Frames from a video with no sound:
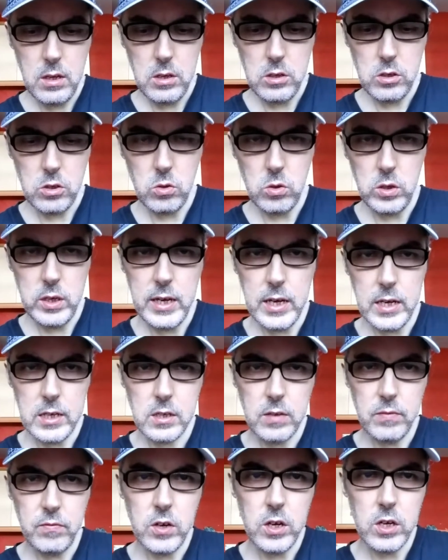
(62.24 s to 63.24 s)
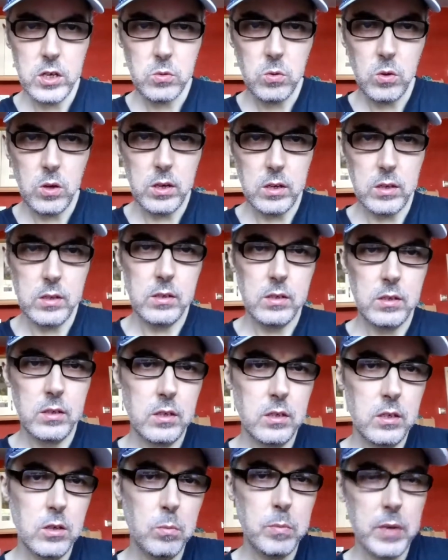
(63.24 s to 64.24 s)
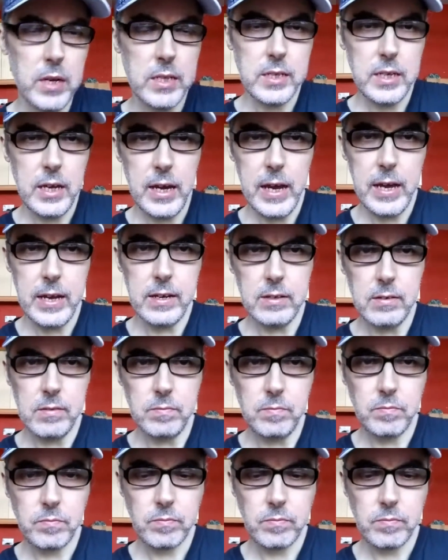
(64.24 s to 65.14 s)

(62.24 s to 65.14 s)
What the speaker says: So here's the first one, number 10.